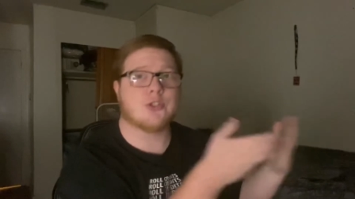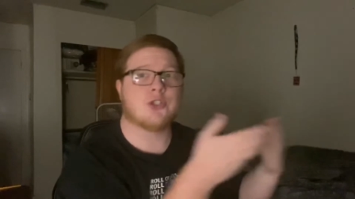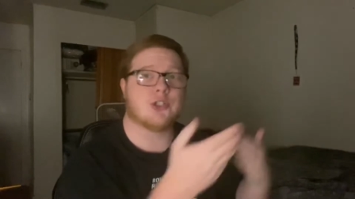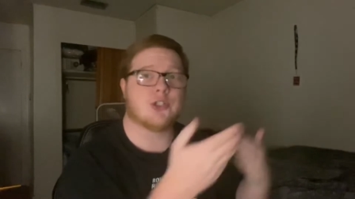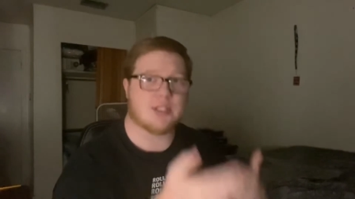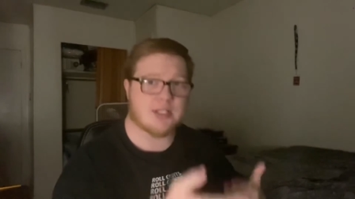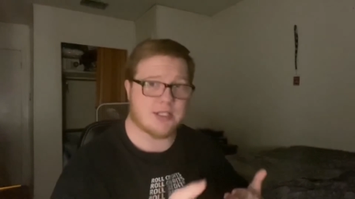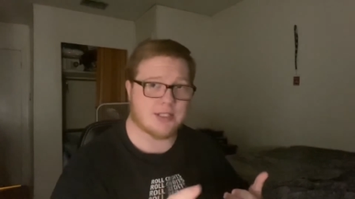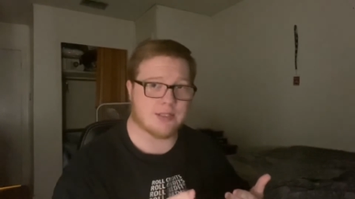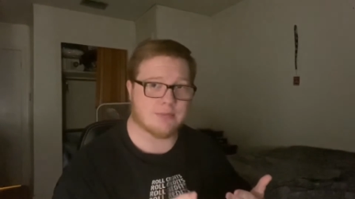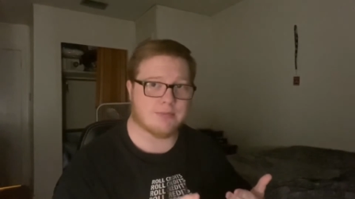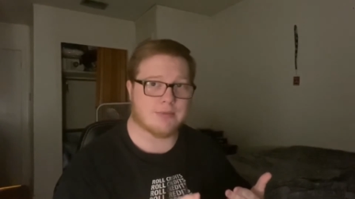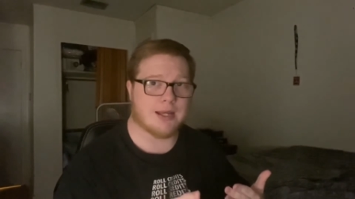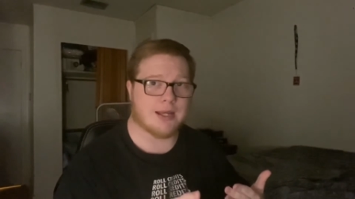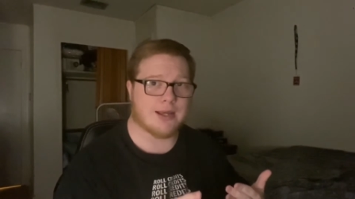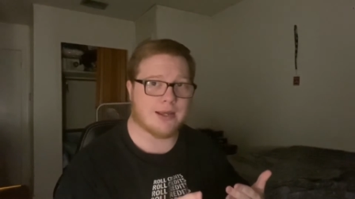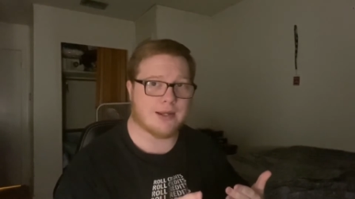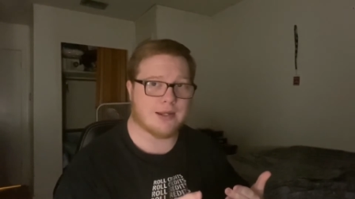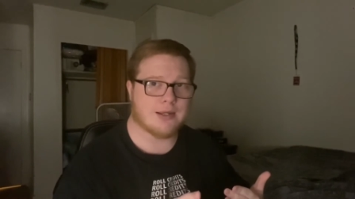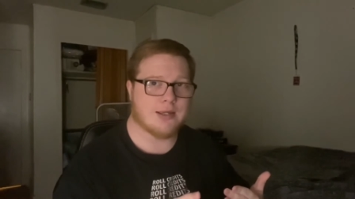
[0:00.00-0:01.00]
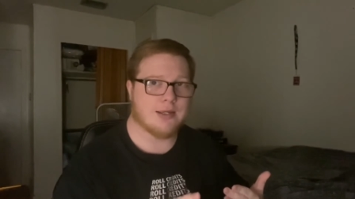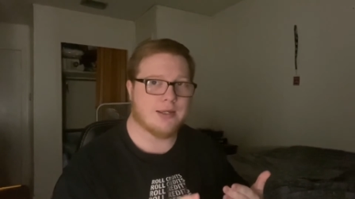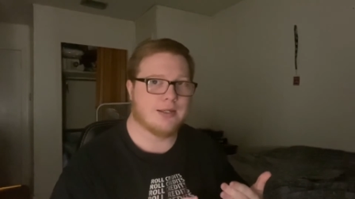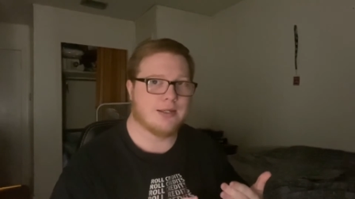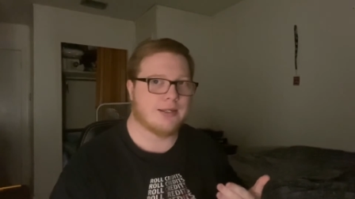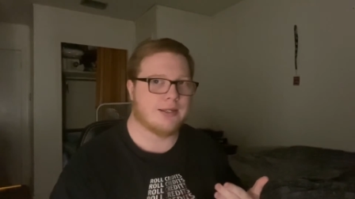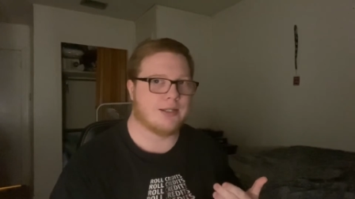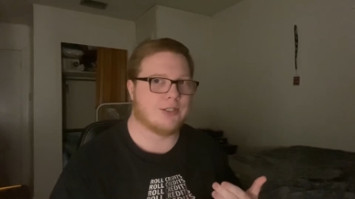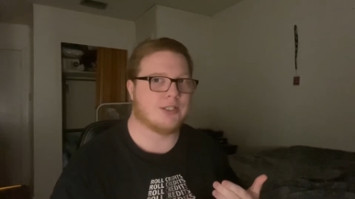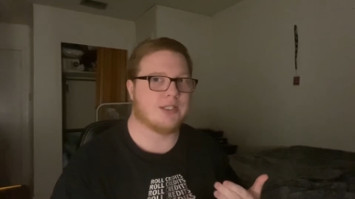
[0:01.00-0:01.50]
She is back,
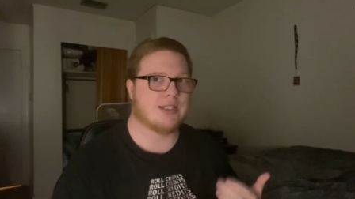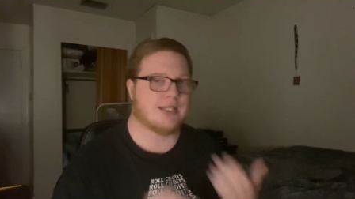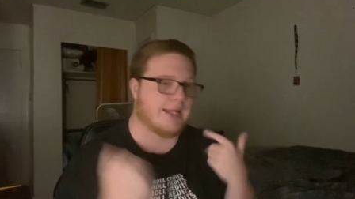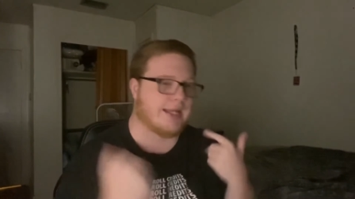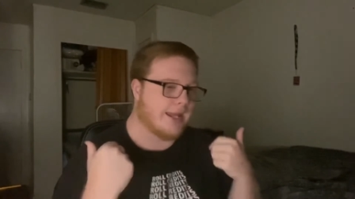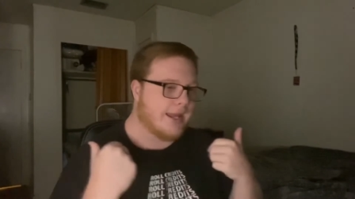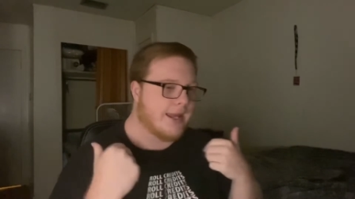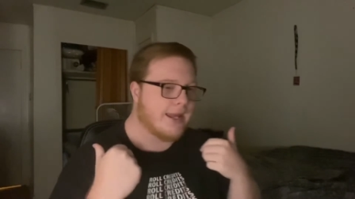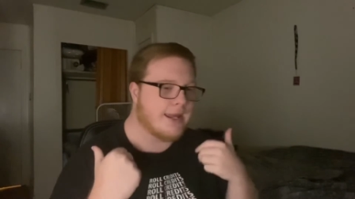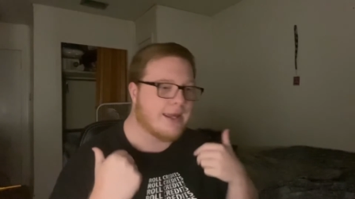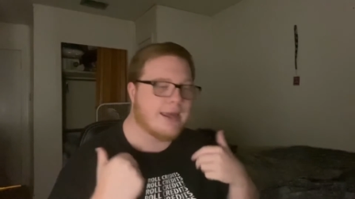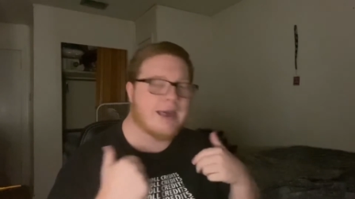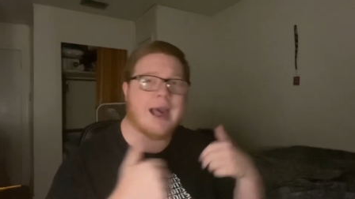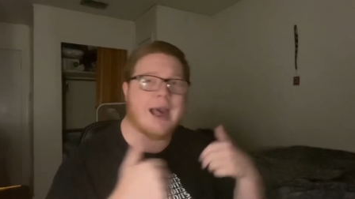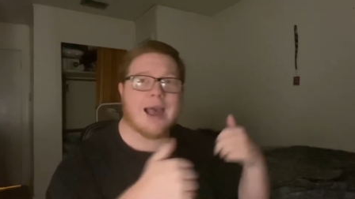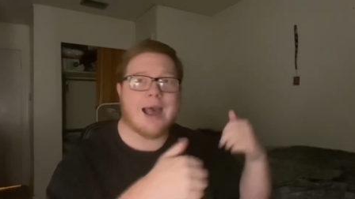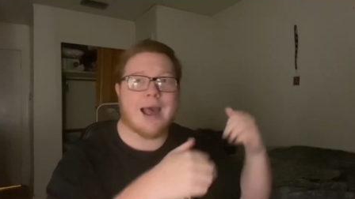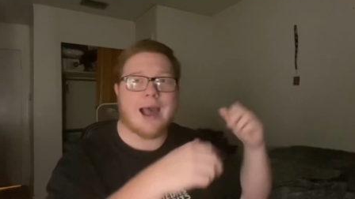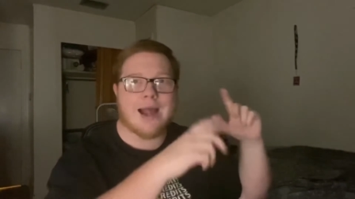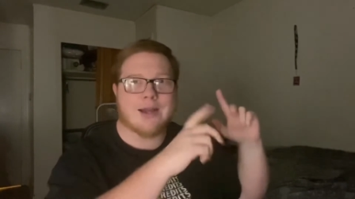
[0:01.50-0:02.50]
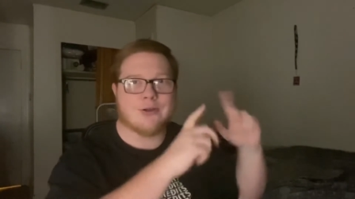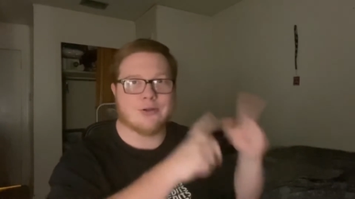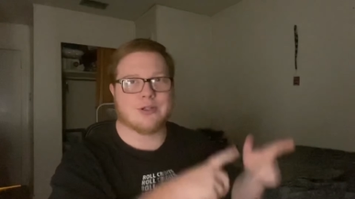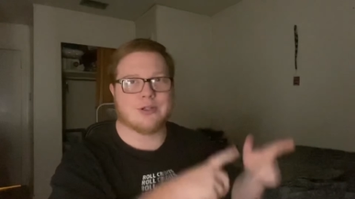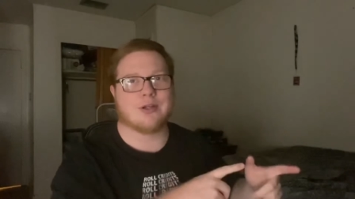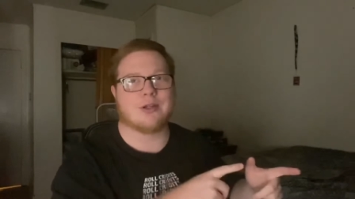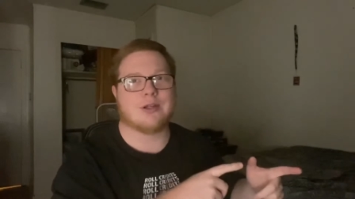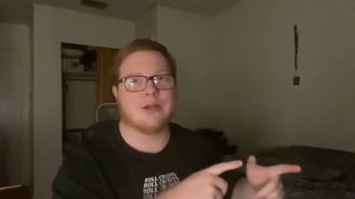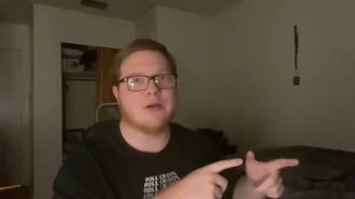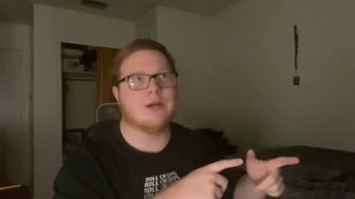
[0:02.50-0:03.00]
and she's like, hey, I know
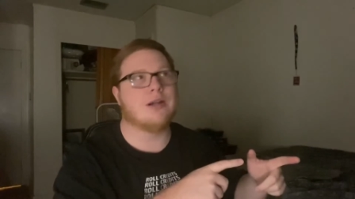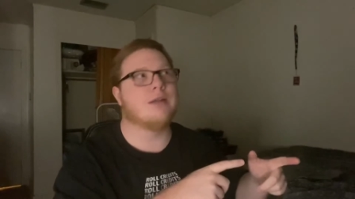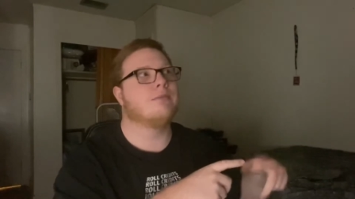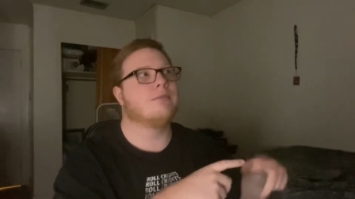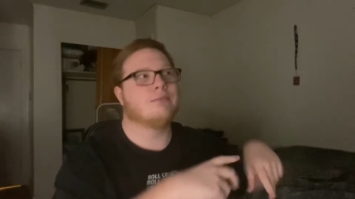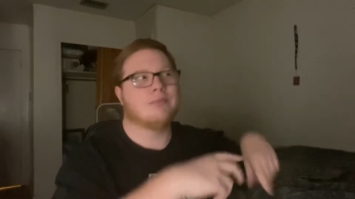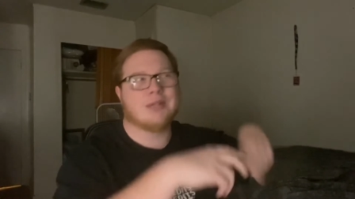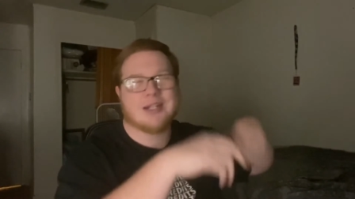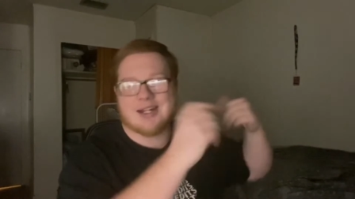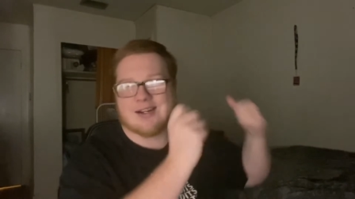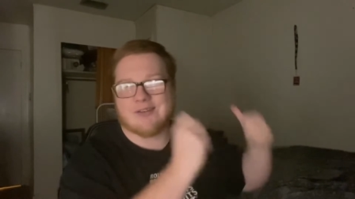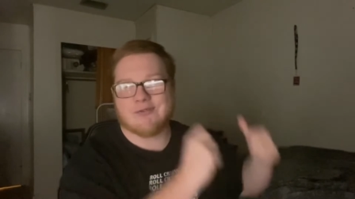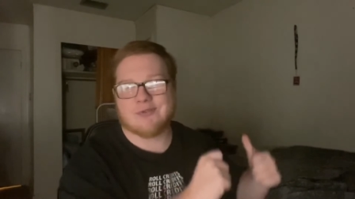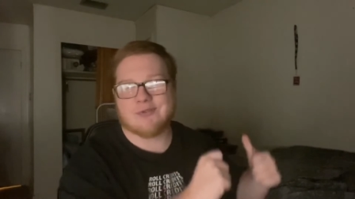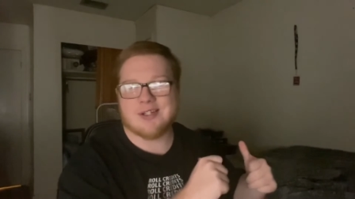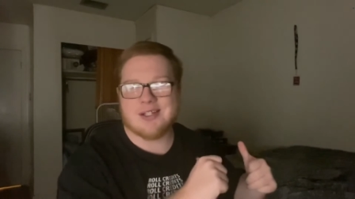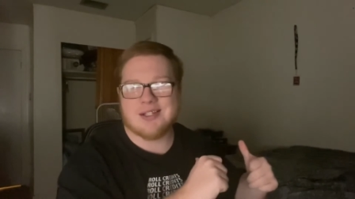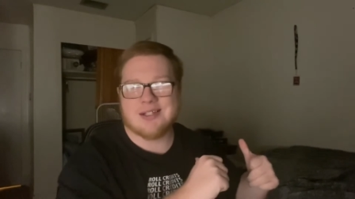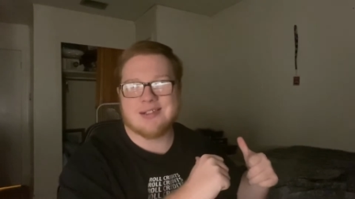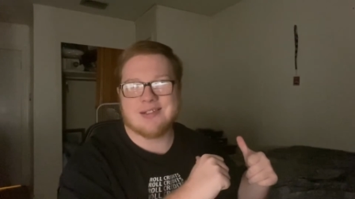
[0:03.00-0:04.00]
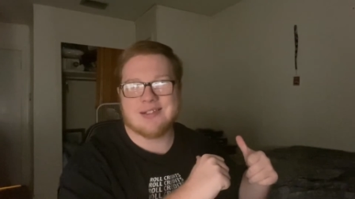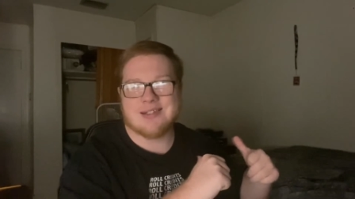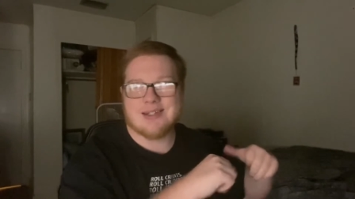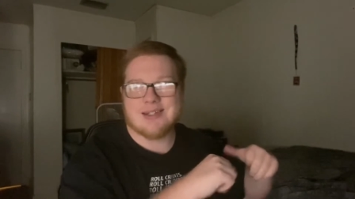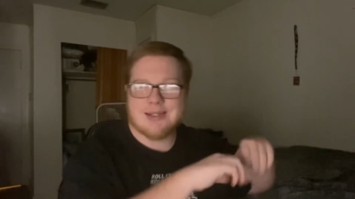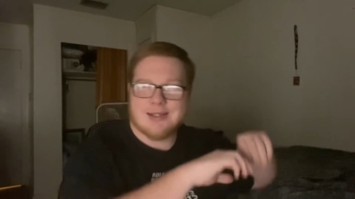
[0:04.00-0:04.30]
you're going, but I got a friend.